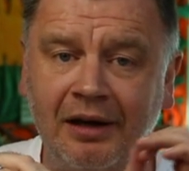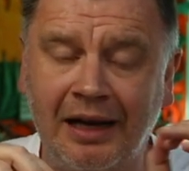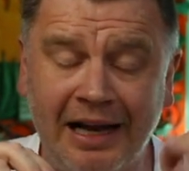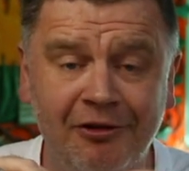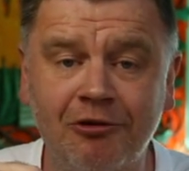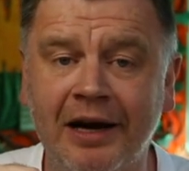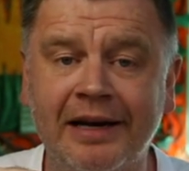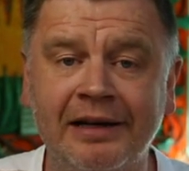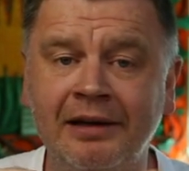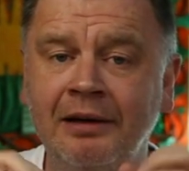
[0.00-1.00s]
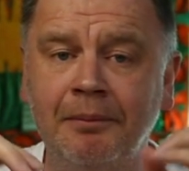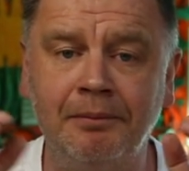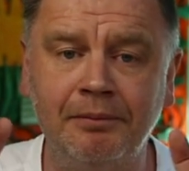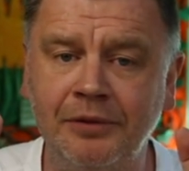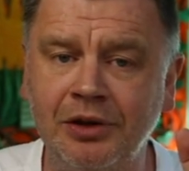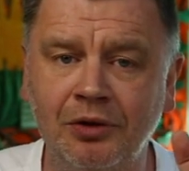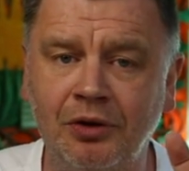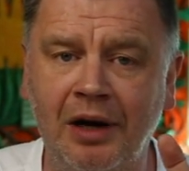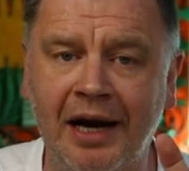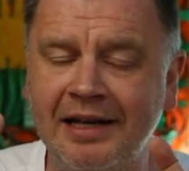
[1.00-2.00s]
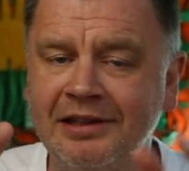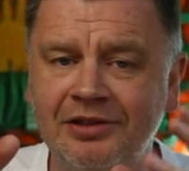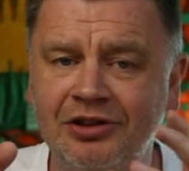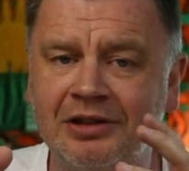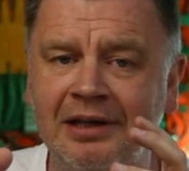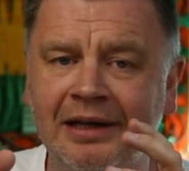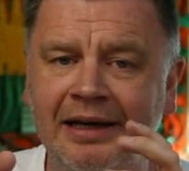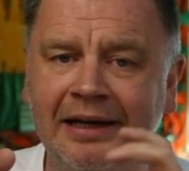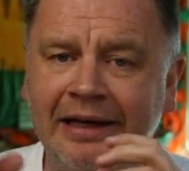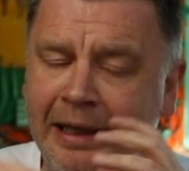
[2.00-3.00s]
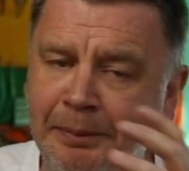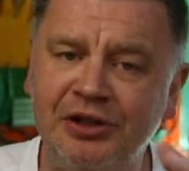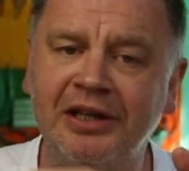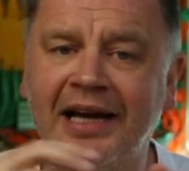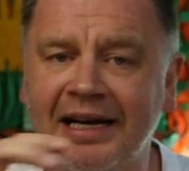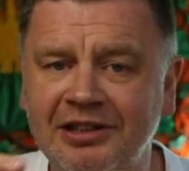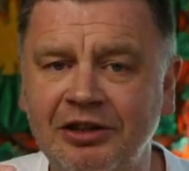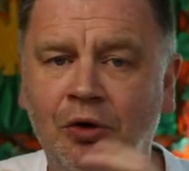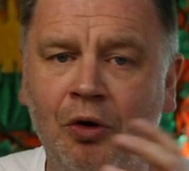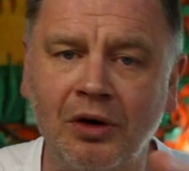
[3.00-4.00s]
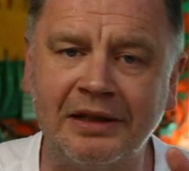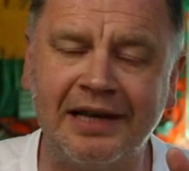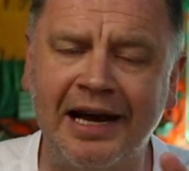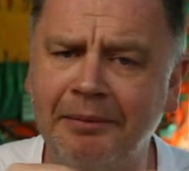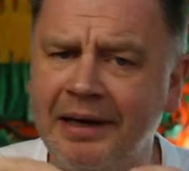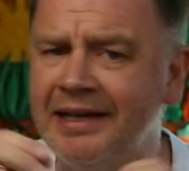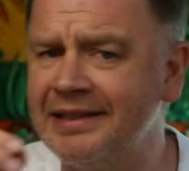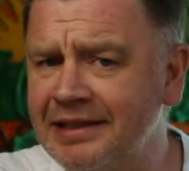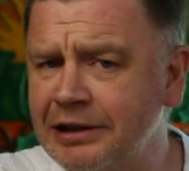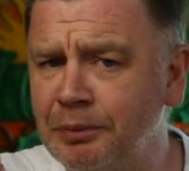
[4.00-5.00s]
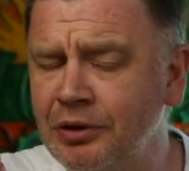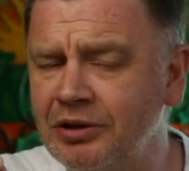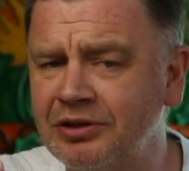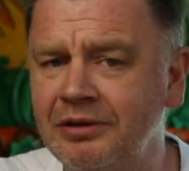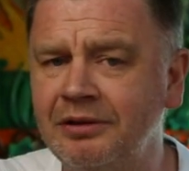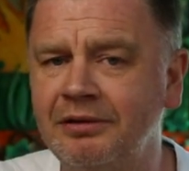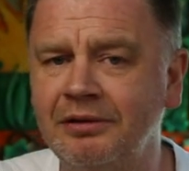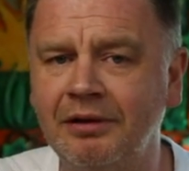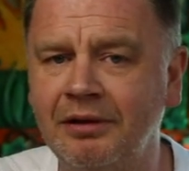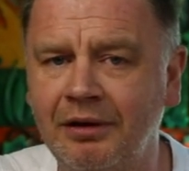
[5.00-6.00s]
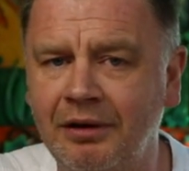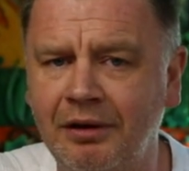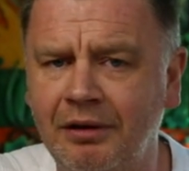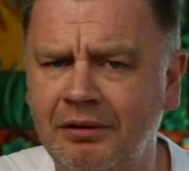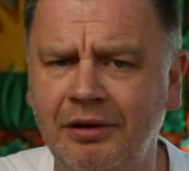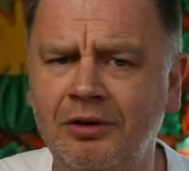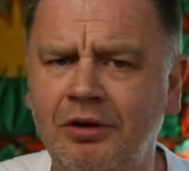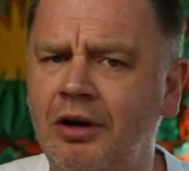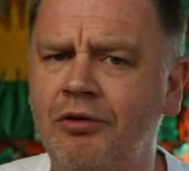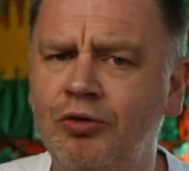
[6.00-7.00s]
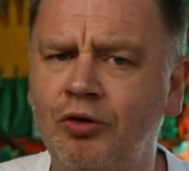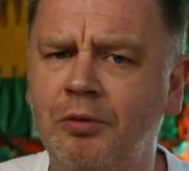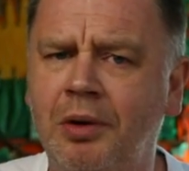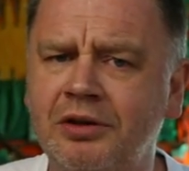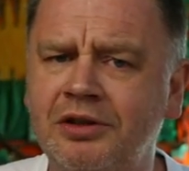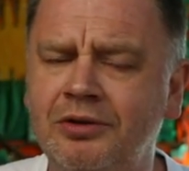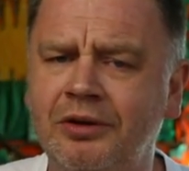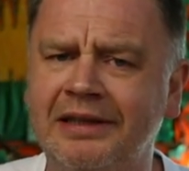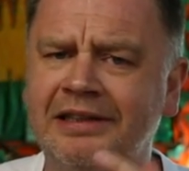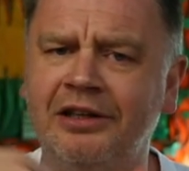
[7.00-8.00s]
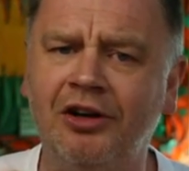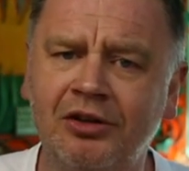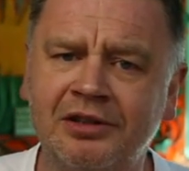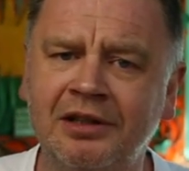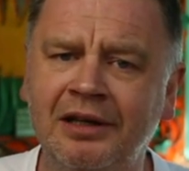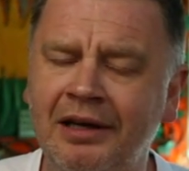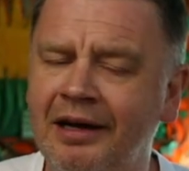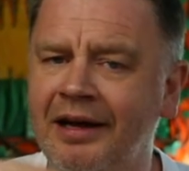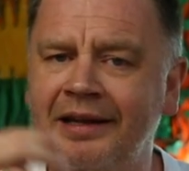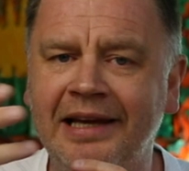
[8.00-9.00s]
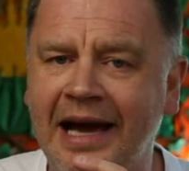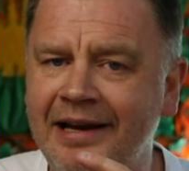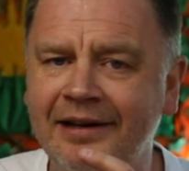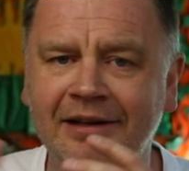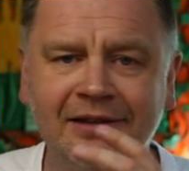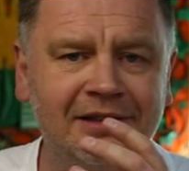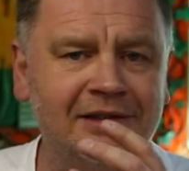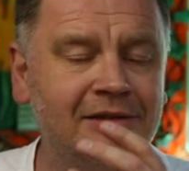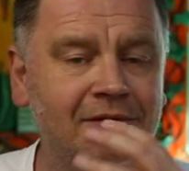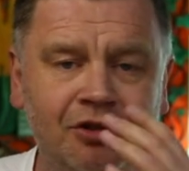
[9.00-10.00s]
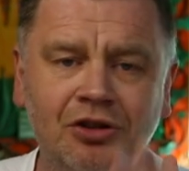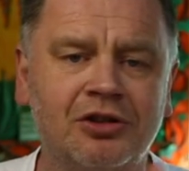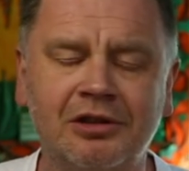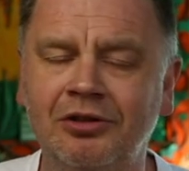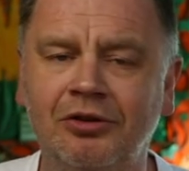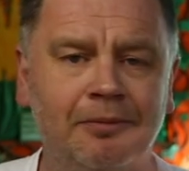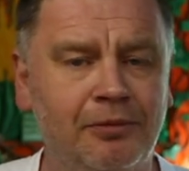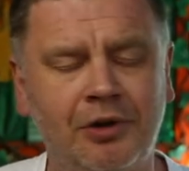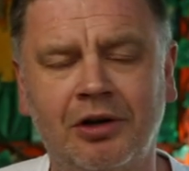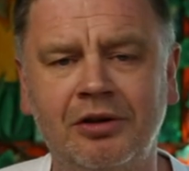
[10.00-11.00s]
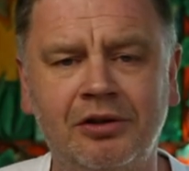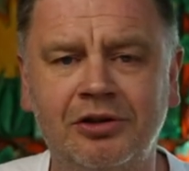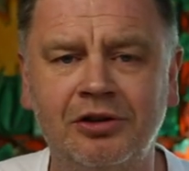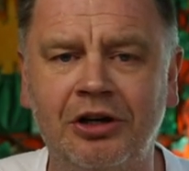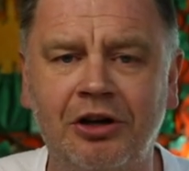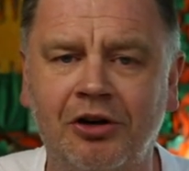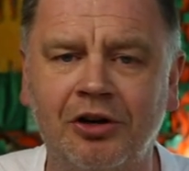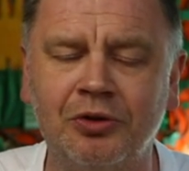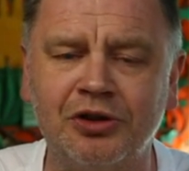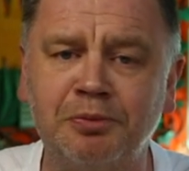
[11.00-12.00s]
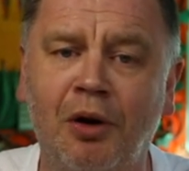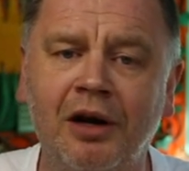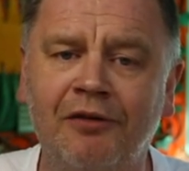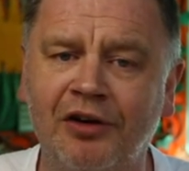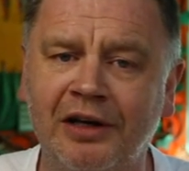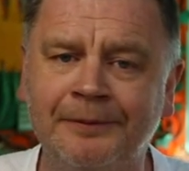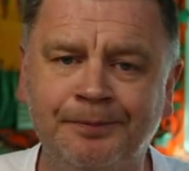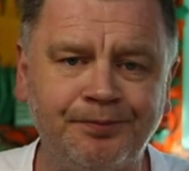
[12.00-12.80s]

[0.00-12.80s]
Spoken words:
clever writing, you know, and it's just keeps you guessing all the time. Is this person, you know, a robot? You know, is it not? And the ending's just, you know, certainly not going to go and spoil it for you.